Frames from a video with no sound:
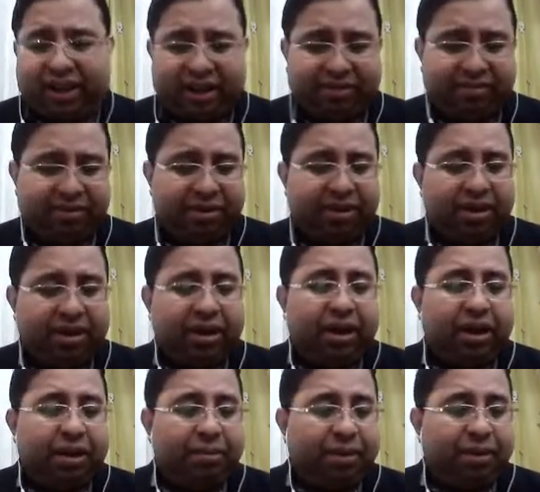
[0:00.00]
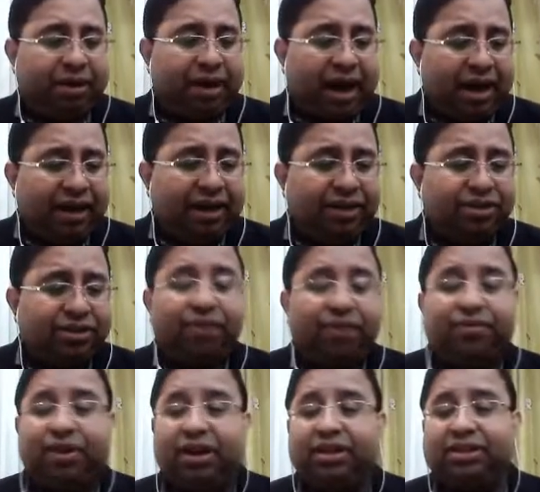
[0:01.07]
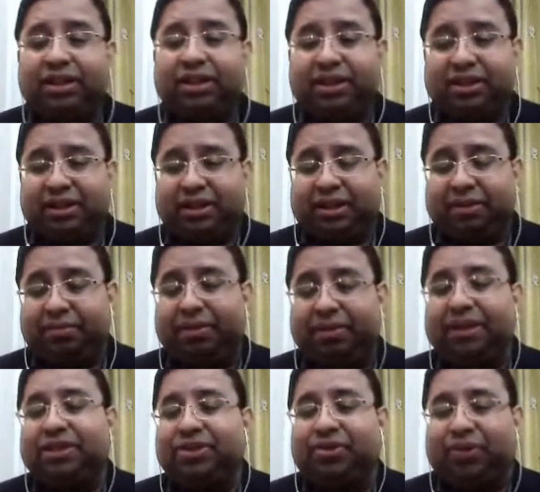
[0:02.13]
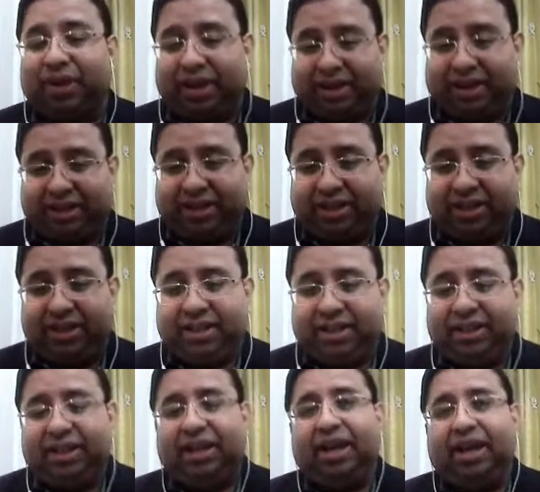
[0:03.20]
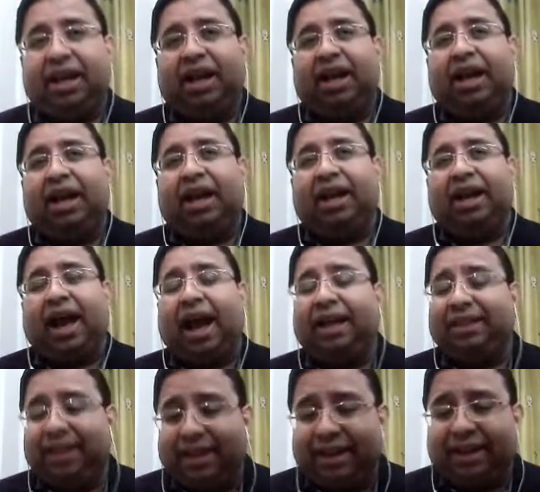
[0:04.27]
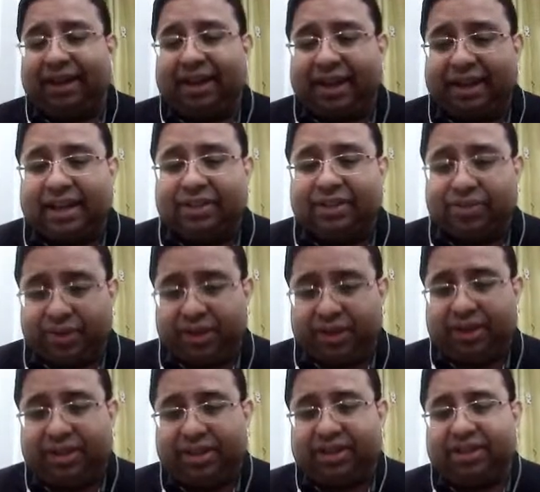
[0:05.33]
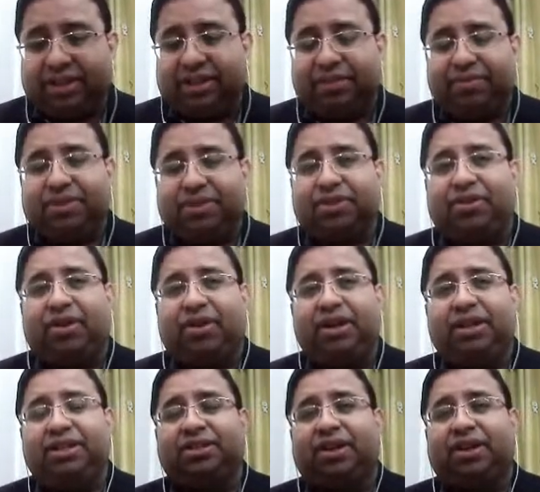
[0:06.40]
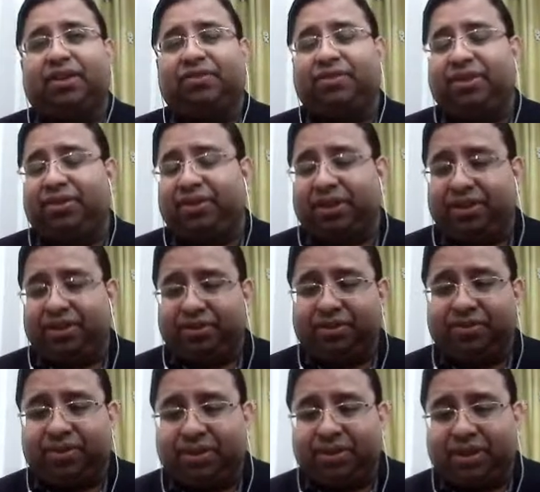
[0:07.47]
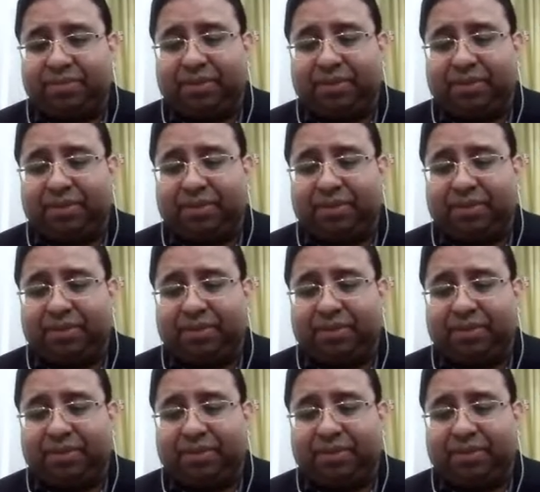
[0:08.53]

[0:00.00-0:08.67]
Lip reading: have. But Turnitin software is that best quality, and I can indicate as well. This is the best quality software you can use for the